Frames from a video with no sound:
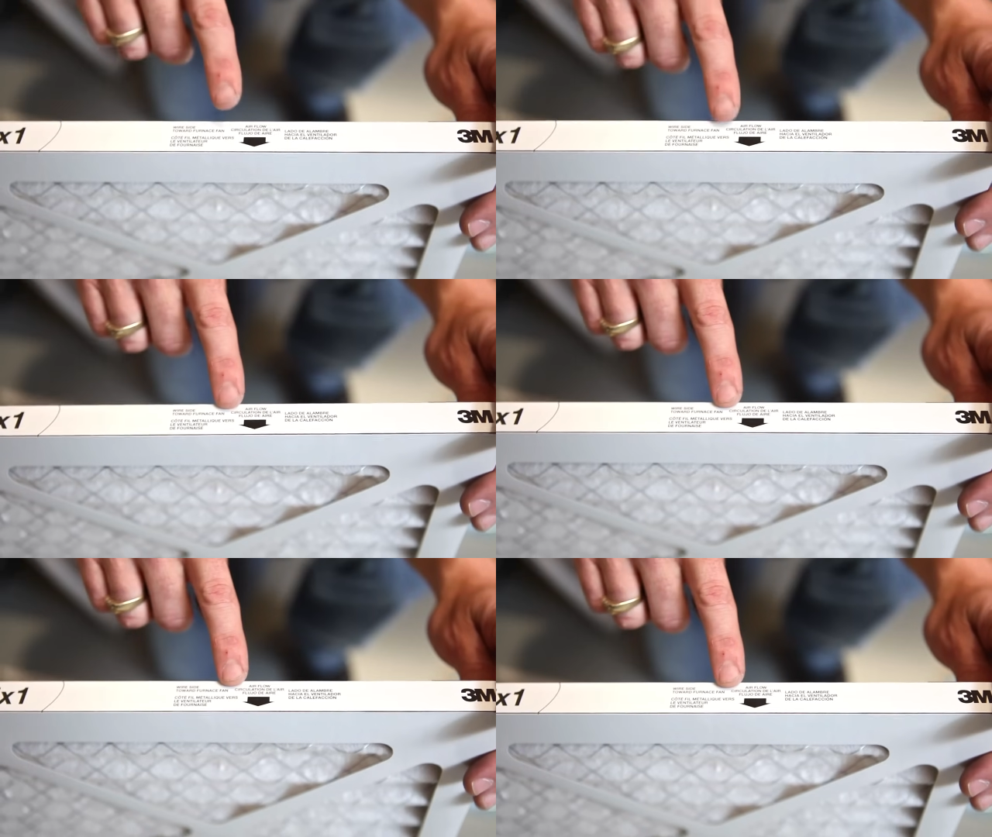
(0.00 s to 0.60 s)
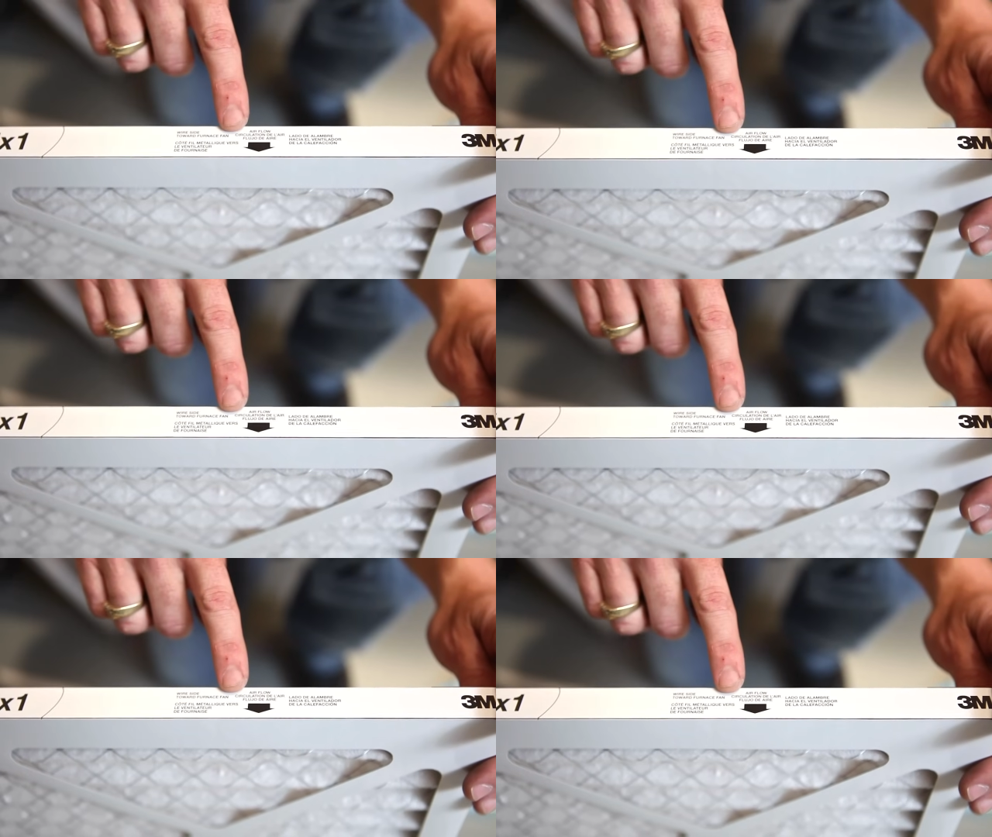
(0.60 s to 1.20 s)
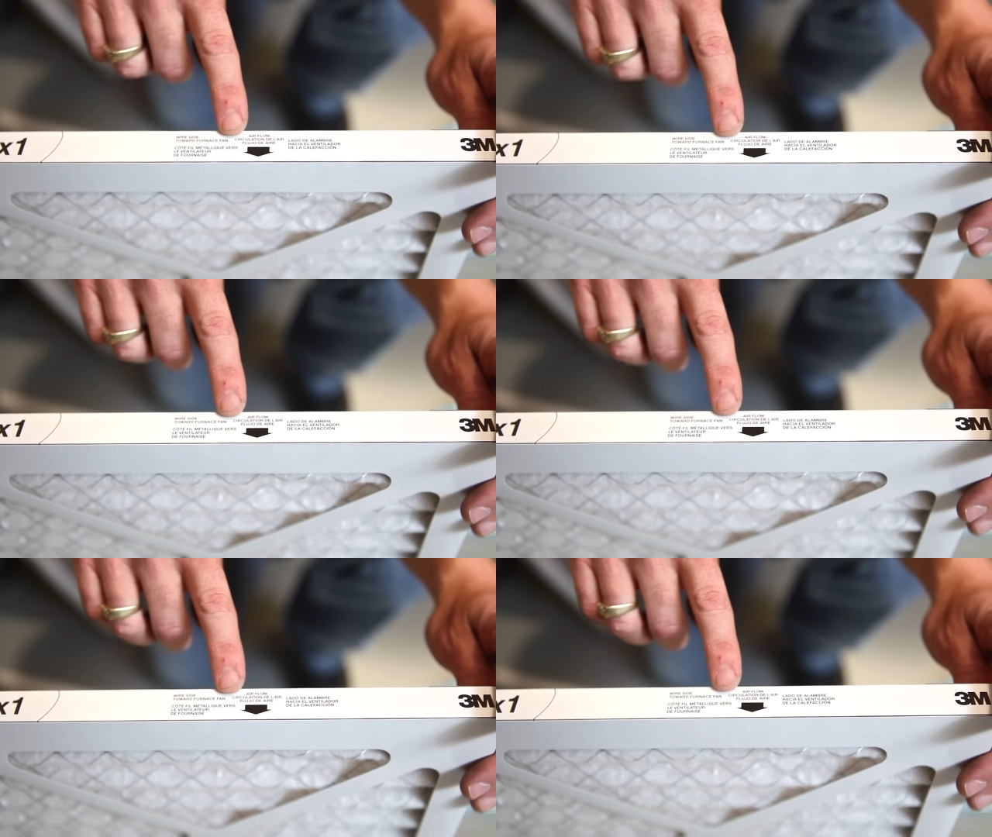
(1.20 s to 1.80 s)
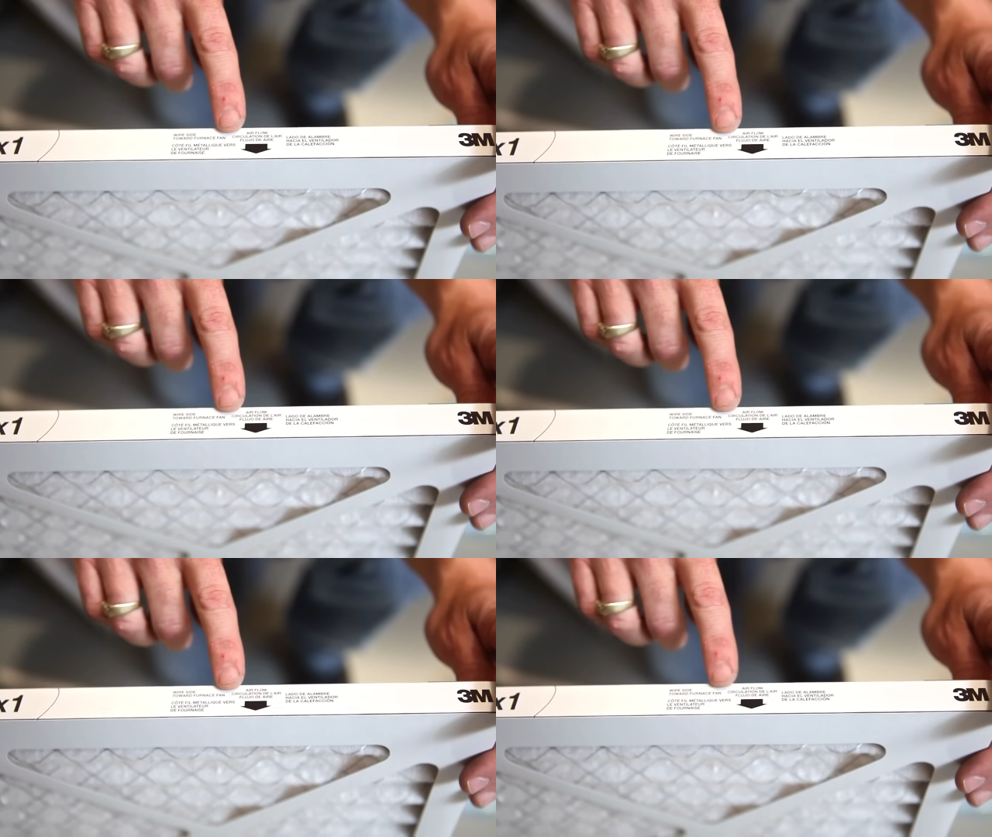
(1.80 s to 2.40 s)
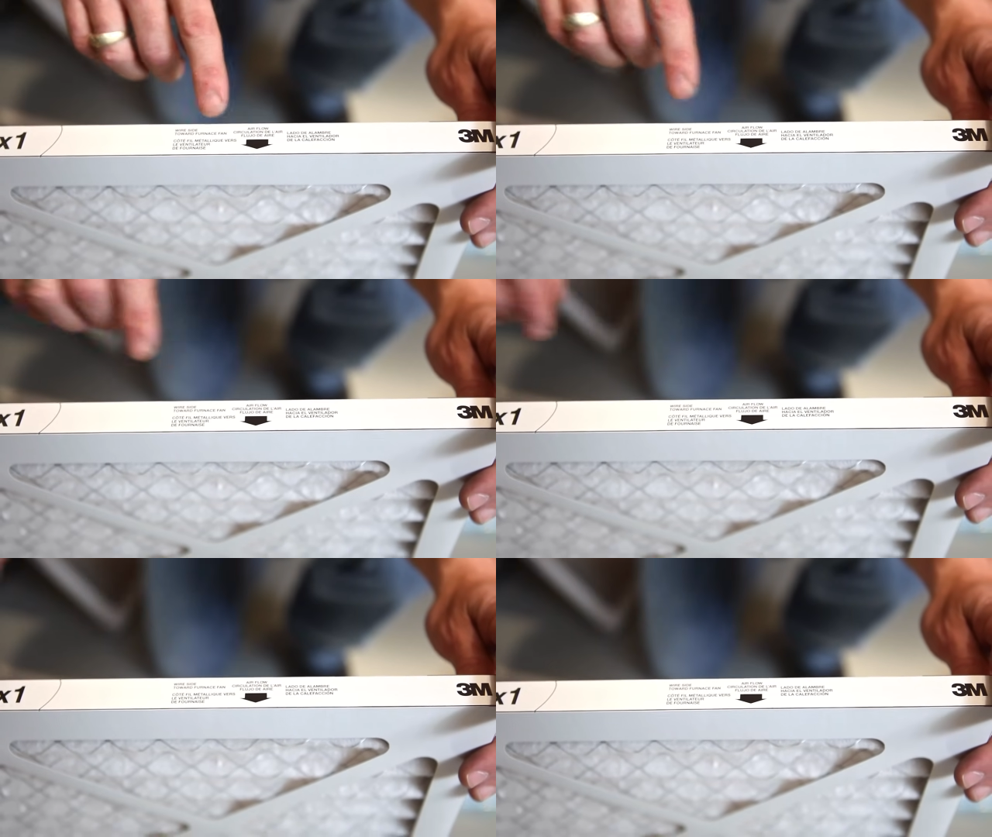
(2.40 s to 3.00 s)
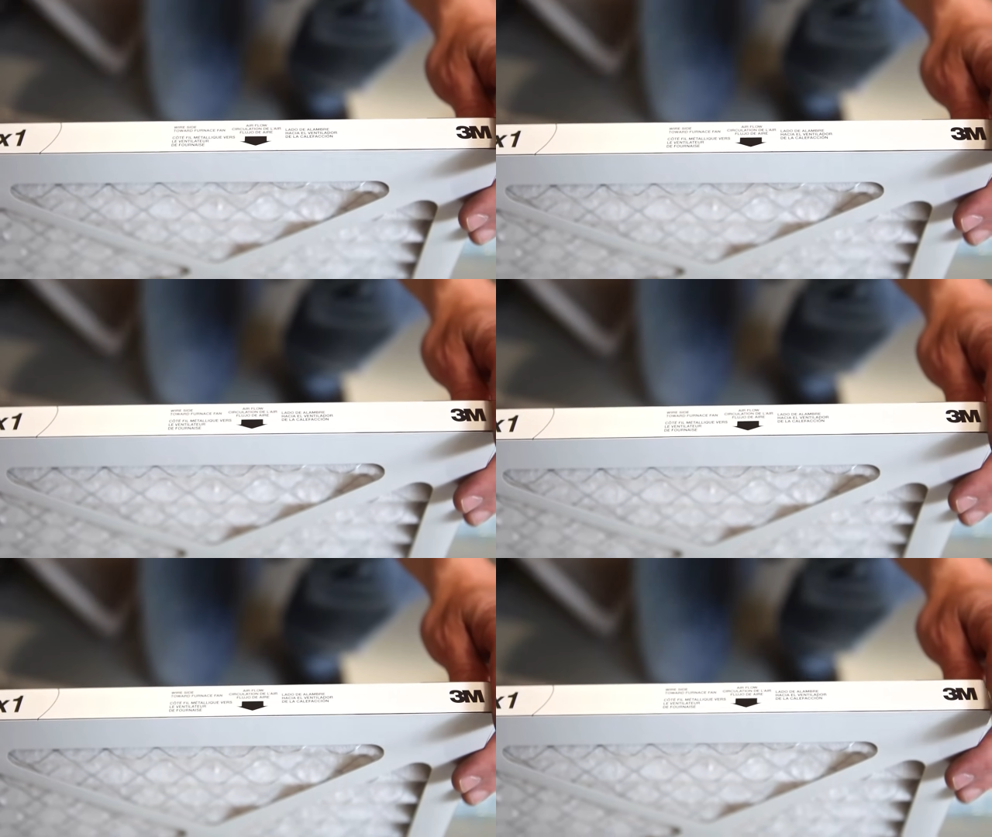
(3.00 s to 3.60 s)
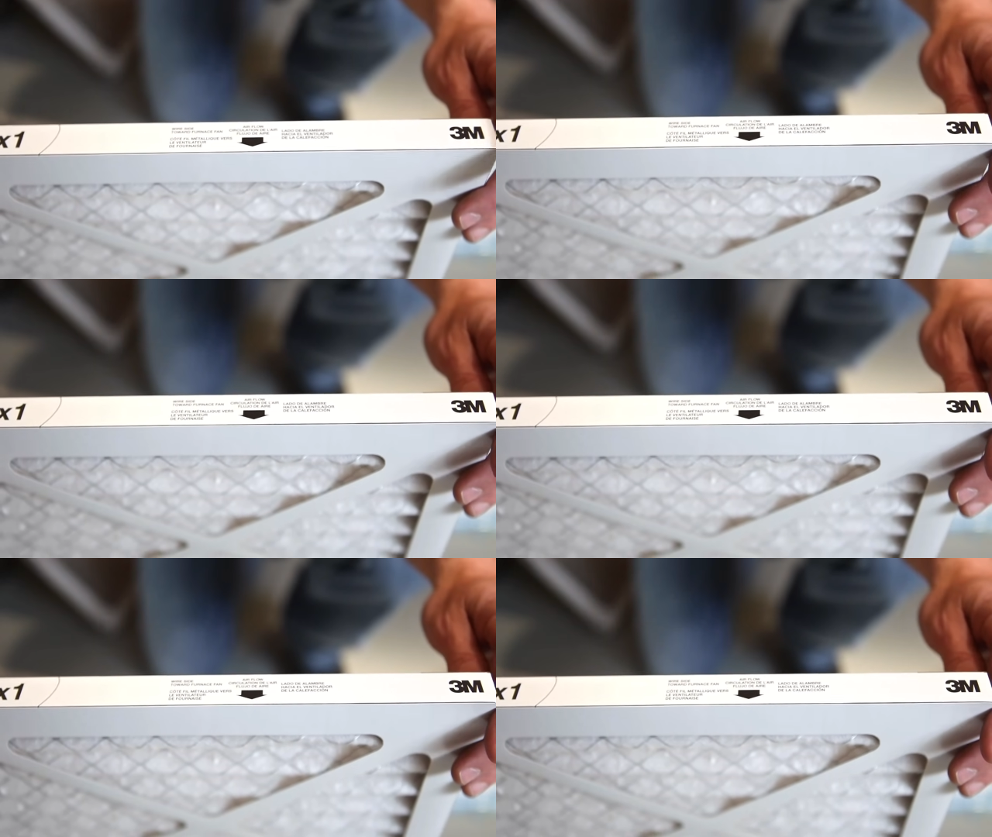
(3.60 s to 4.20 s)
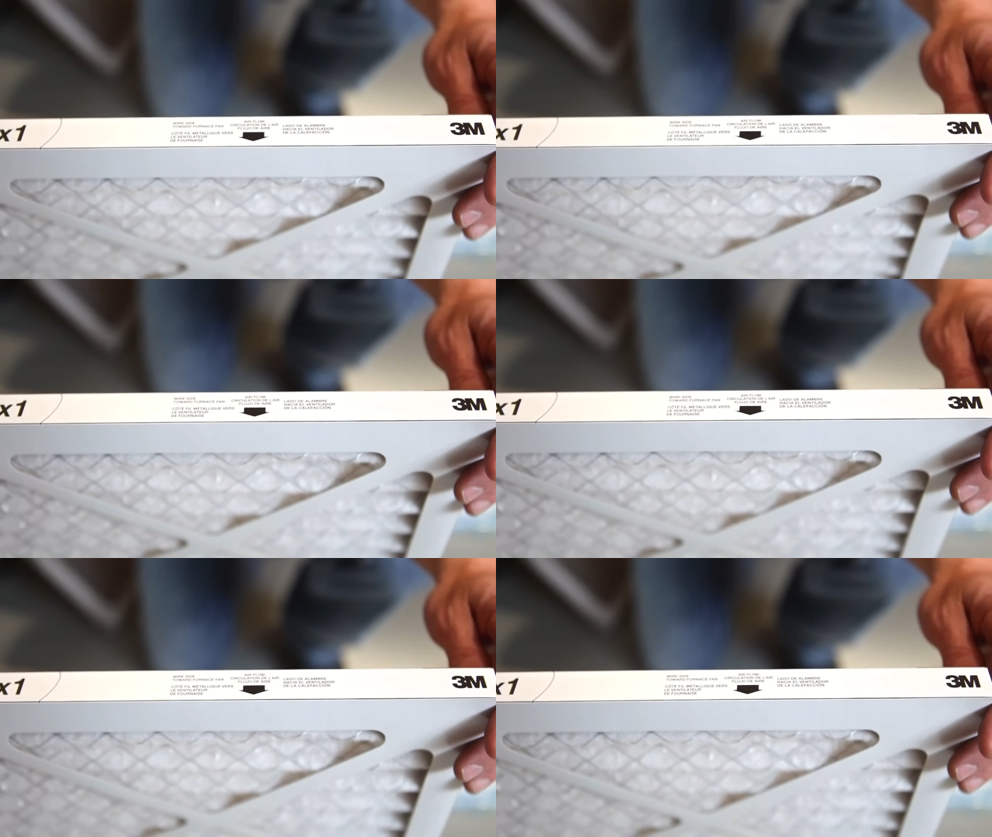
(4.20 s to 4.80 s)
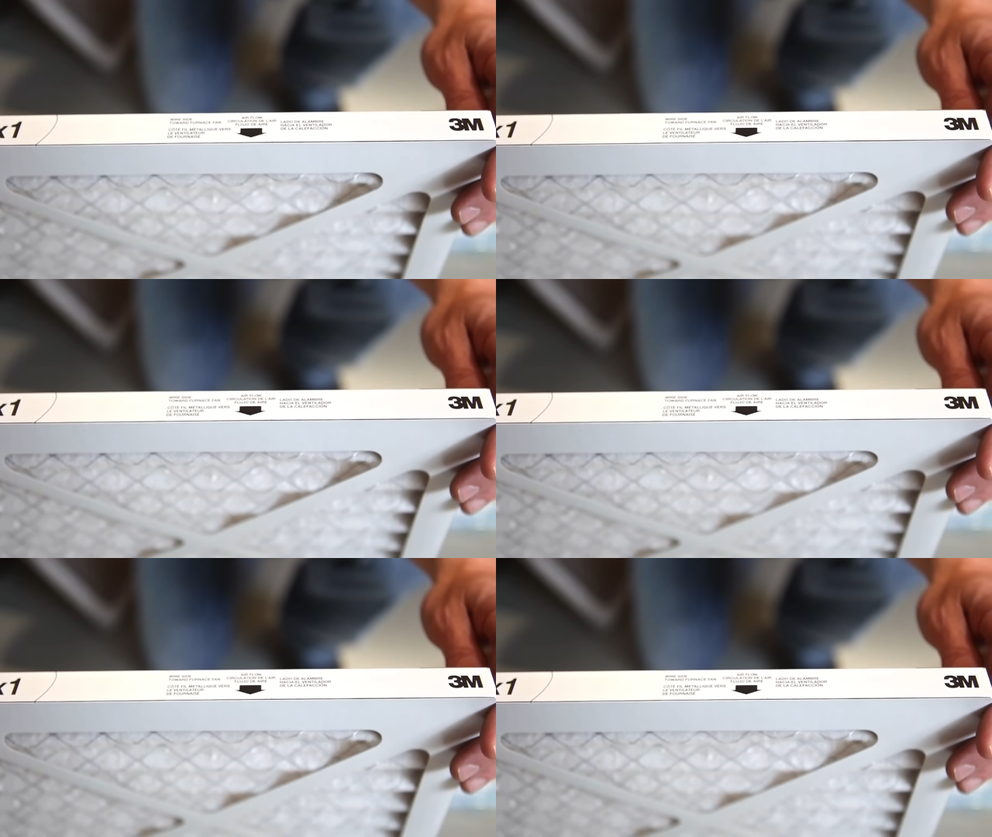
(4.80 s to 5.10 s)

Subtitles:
[unreadable: no face in view]